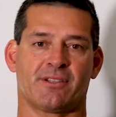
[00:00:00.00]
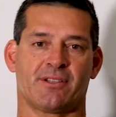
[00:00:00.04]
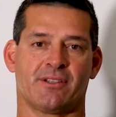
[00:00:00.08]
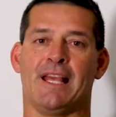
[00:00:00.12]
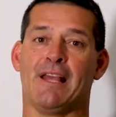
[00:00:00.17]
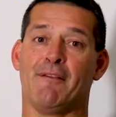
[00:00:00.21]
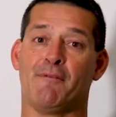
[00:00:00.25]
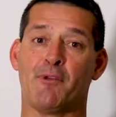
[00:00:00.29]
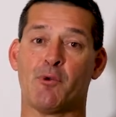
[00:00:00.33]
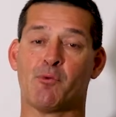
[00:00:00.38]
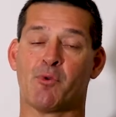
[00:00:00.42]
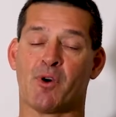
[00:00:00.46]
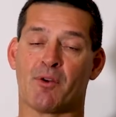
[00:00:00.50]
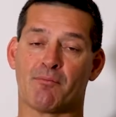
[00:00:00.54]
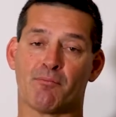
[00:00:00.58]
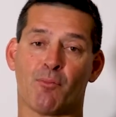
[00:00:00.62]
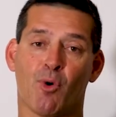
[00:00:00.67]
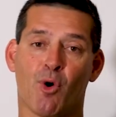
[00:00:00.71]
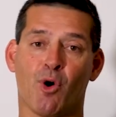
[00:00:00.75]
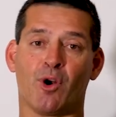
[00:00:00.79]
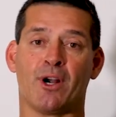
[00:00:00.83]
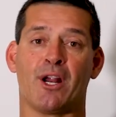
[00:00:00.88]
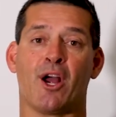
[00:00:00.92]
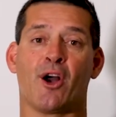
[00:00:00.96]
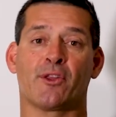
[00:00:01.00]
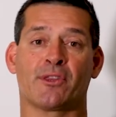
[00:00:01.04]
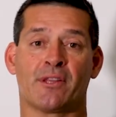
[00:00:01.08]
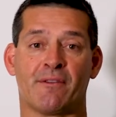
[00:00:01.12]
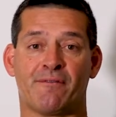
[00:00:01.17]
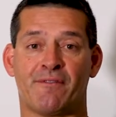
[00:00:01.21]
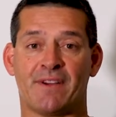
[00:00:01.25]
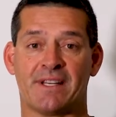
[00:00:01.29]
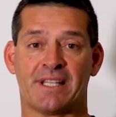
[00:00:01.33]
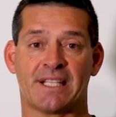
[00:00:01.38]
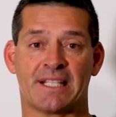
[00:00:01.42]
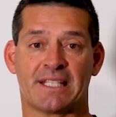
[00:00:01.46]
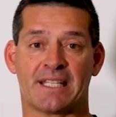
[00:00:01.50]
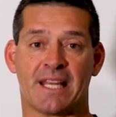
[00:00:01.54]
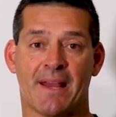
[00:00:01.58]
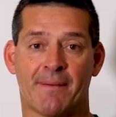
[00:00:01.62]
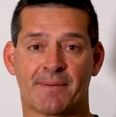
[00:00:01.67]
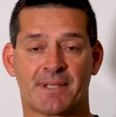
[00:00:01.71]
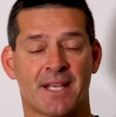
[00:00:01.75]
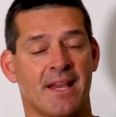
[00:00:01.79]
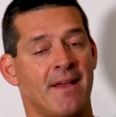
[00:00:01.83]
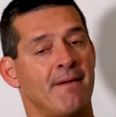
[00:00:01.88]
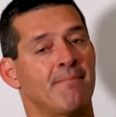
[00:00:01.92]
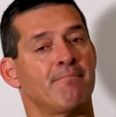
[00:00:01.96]
If you want more health and fitness
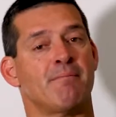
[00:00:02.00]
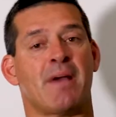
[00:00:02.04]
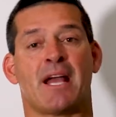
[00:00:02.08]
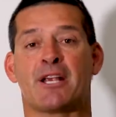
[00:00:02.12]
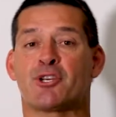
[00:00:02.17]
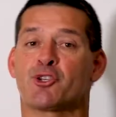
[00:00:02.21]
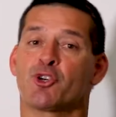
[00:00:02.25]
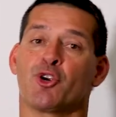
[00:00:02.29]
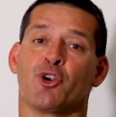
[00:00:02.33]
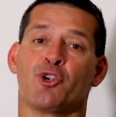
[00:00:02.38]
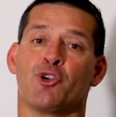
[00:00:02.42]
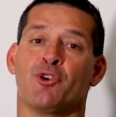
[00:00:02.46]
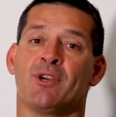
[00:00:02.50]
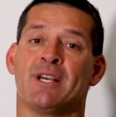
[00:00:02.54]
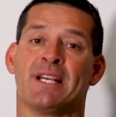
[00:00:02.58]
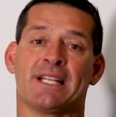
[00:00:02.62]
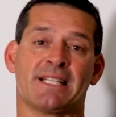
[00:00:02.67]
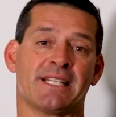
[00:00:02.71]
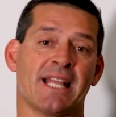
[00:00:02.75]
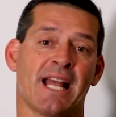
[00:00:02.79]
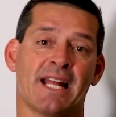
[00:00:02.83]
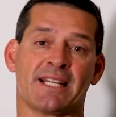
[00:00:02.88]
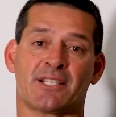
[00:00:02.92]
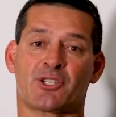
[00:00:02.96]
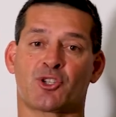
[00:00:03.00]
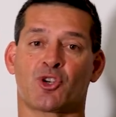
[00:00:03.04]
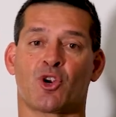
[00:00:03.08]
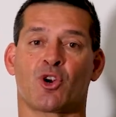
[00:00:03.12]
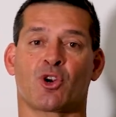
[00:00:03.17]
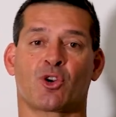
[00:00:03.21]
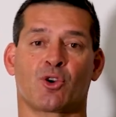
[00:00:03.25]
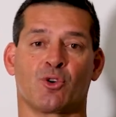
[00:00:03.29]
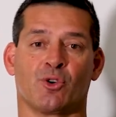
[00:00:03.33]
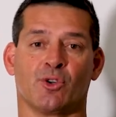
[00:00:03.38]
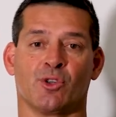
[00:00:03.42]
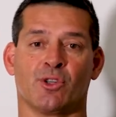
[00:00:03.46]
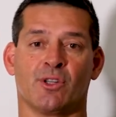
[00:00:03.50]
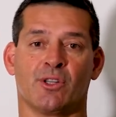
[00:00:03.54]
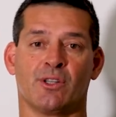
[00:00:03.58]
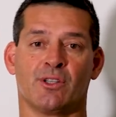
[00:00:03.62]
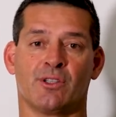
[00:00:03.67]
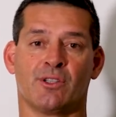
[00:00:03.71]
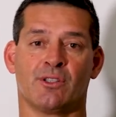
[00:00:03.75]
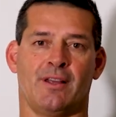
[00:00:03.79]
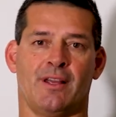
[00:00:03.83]
tips, make sure you hit that circle.